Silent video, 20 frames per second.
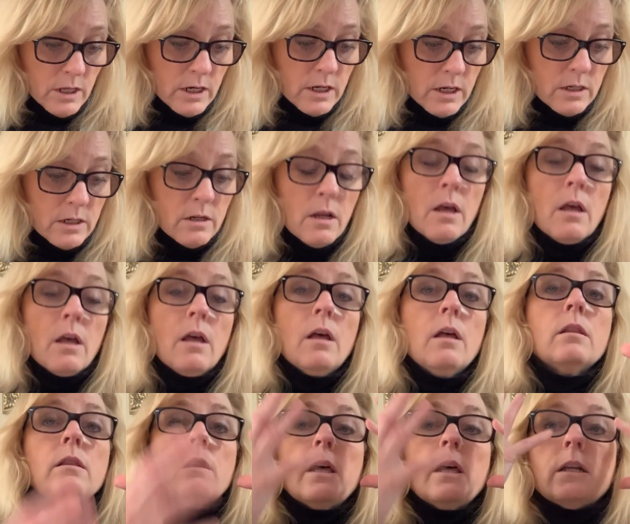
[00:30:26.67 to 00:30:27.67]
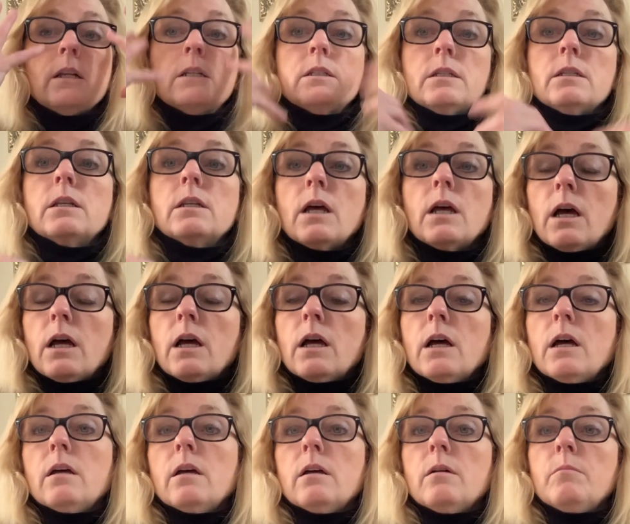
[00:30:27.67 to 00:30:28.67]
Let it let it
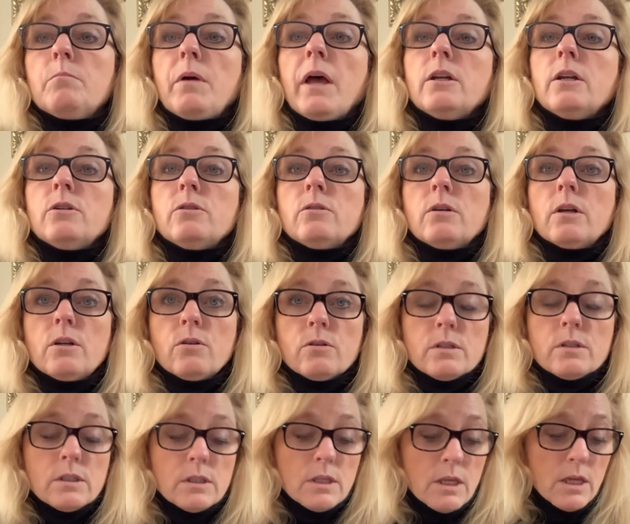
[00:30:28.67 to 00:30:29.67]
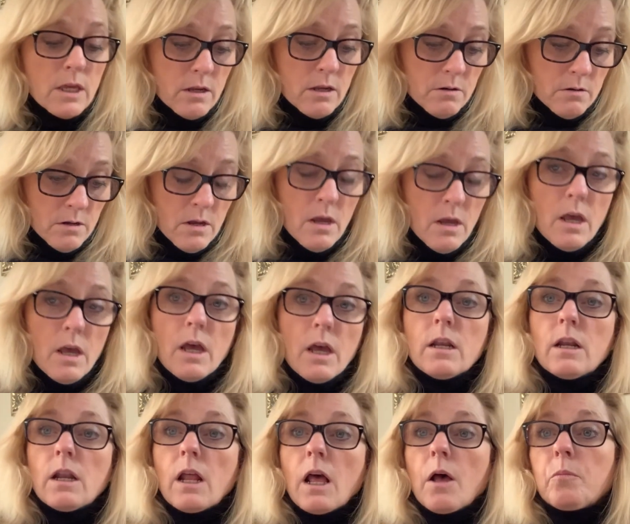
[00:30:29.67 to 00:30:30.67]
uh, penetrate your skin
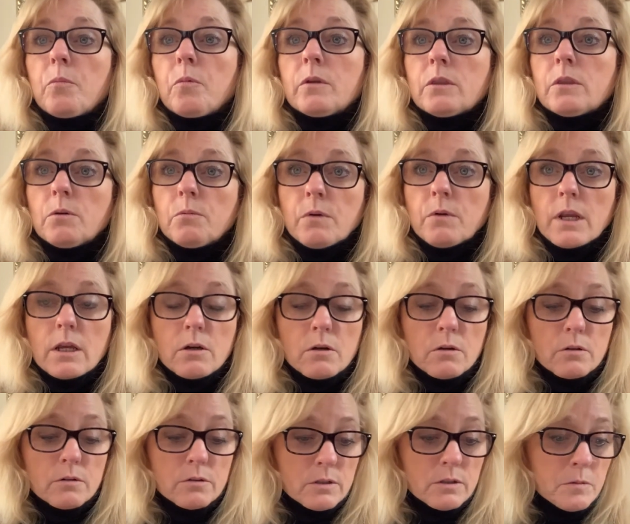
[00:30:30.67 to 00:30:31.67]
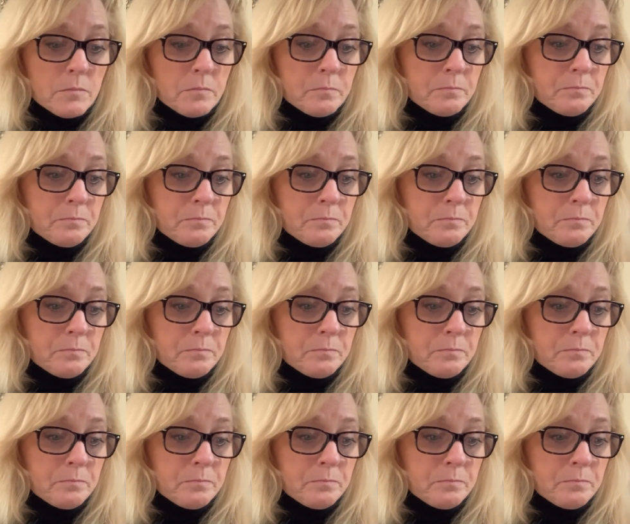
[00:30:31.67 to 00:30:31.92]
and help with the wrinkles.